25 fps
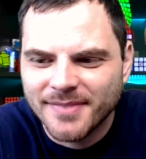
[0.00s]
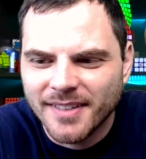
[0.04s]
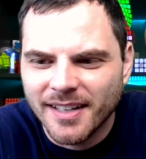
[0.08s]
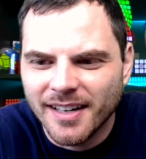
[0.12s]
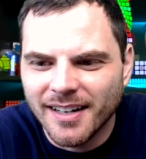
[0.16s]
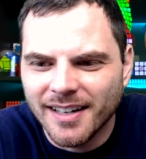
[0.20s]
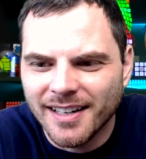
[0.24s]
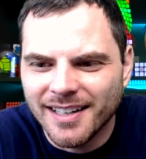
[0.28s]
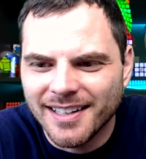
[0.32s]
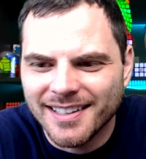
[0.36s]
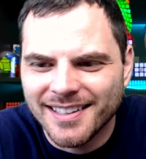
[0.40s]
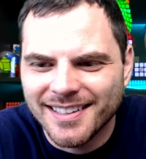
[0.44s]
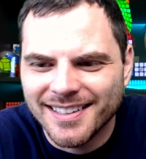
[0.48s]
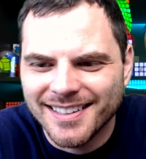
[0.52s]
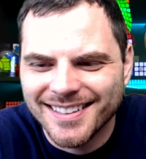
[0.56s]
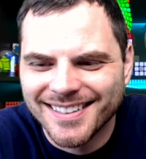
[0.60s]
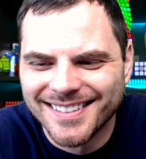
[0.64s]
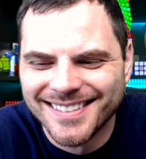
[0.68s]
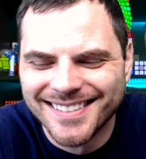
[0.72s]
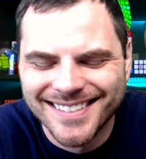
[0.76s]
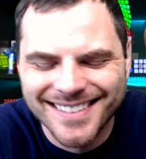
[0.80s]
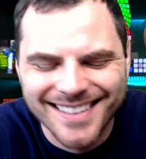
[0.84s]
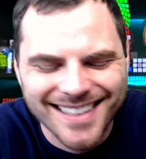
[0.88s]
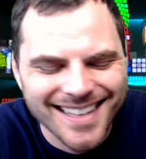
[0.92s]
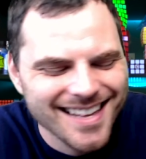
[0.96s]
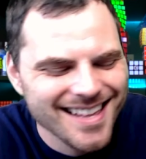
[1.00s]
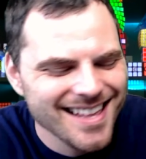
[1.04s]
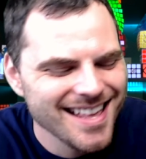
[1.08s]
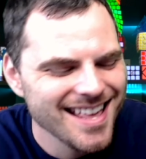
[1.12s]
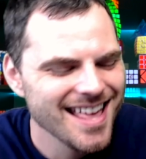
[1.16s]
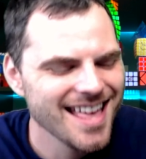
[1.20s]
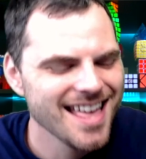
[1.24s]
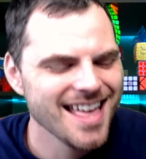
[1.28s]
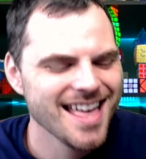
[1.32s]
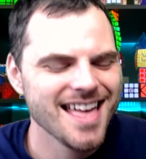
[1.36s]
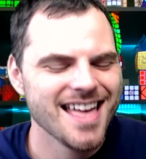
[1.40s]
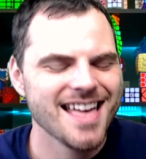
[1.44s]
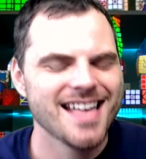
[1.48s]
I
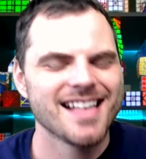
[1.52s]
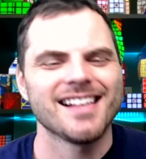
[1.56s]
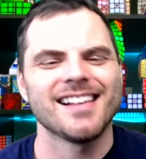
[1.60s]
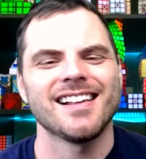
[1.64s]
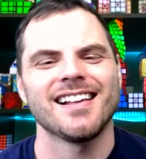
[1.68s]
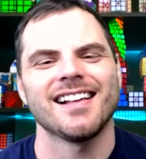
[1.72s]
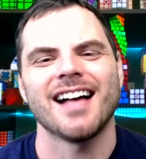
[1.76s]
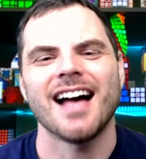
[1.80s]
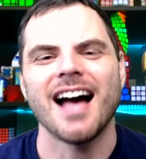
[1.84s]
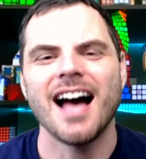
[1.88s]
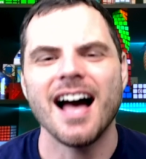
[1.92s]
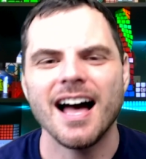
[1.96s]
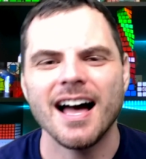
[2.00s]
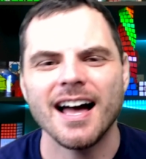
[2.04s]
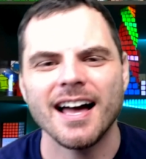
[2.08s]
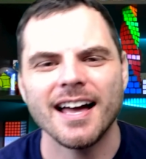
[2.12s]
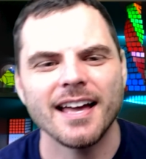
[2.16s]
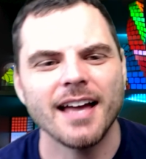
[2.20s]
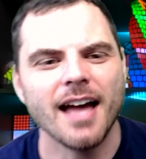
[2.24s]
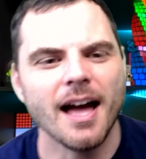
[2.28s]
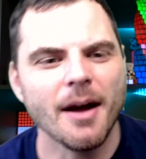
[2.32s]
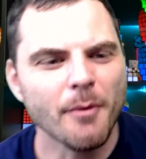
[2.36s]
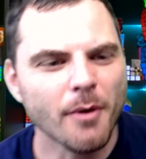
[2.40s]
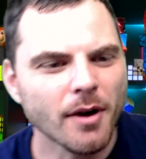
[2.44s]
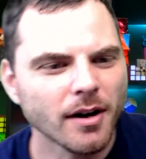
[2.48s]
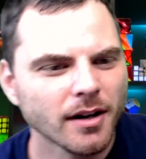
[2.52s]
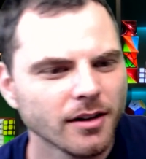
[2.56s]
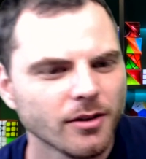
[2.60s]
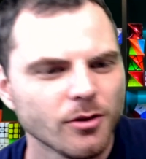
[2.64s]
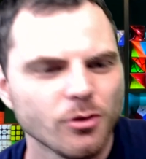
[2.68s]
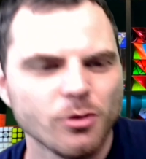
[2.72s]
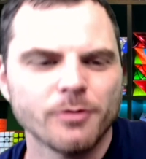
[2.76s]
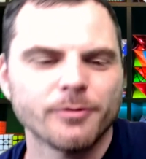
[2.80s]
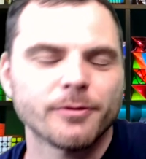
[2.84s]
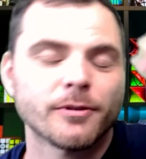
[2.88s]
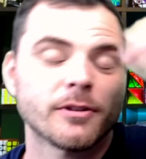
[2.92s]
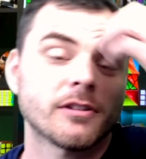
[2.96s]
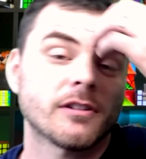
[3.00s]
want to go
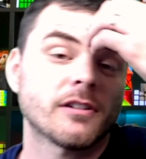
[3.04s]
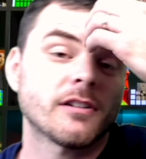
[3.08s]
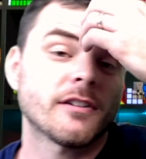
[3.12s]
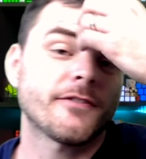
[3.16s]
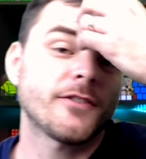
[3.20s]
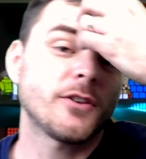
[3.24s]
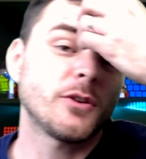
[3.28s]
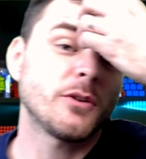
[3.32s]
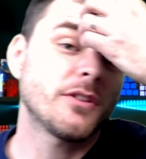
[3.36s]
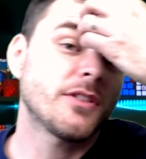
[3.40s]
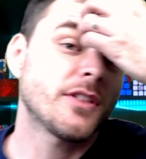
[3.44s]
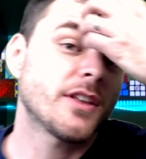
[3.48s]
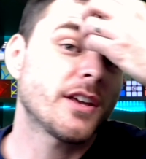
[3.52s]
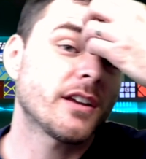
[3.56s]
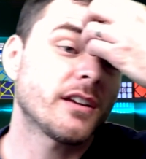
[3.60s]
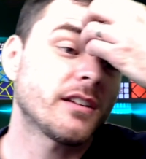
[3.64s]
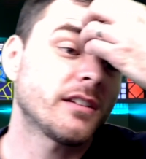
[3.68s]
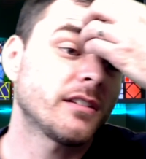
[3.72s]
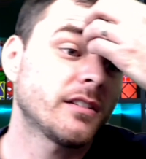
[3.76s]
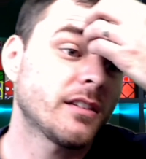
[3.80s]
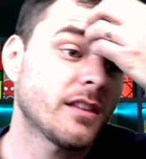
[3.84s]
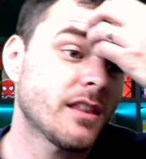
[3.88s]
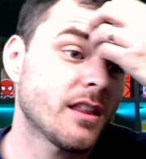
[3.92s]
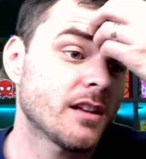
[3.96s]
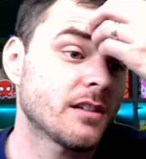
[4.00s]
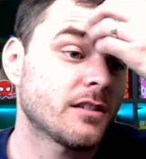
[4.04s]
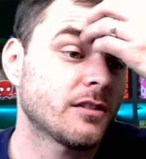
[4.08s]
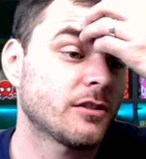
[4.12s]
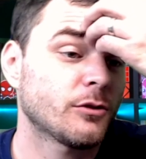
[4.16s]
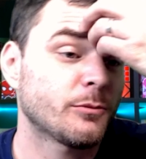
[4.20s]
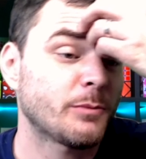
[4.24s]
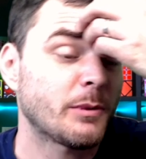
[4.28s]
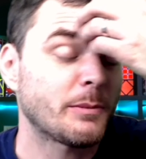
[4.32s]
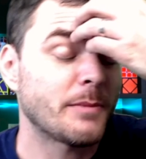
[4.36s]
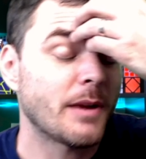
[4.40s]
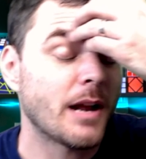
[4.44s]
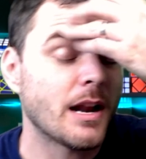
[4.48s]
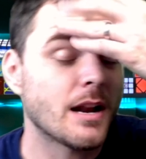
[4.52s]
over a few things that's
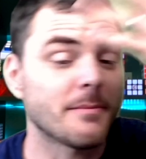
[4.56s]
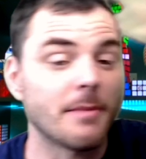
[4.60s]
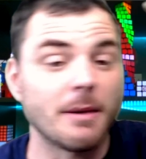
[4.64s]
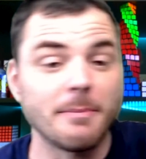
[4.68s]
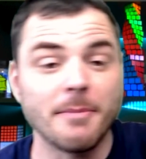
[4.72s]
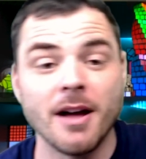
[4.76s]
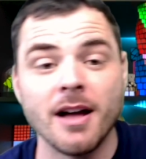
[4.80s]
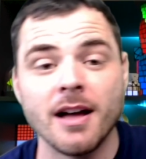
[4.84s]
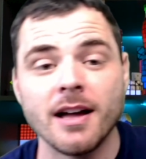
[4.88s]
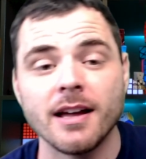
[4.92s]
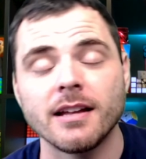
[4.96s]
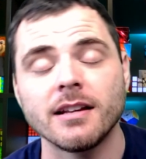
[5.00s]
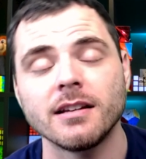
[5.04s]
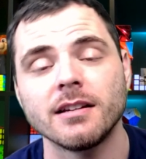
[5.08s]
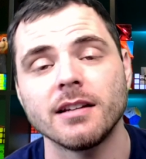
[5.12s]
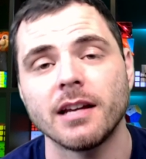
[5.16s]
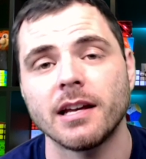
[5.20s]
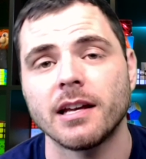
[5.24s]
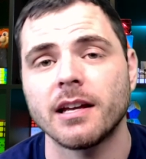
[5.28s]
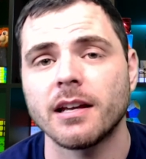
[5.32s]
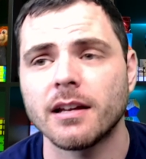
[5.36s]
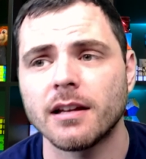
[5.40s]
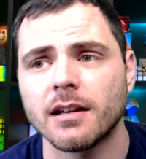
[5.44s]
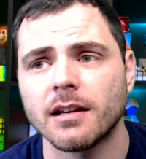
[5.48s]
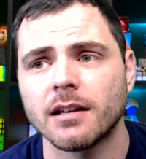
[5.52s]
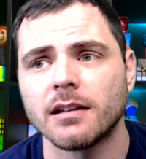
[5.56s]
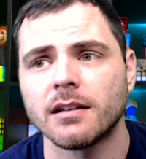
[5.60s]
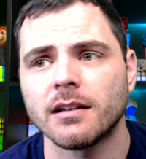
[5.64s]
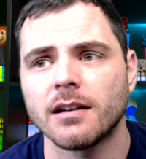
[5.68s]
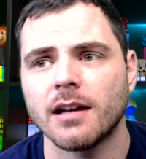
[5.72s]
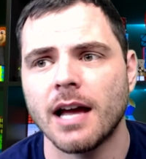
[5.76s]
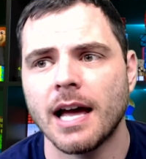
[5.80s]
been on my mind and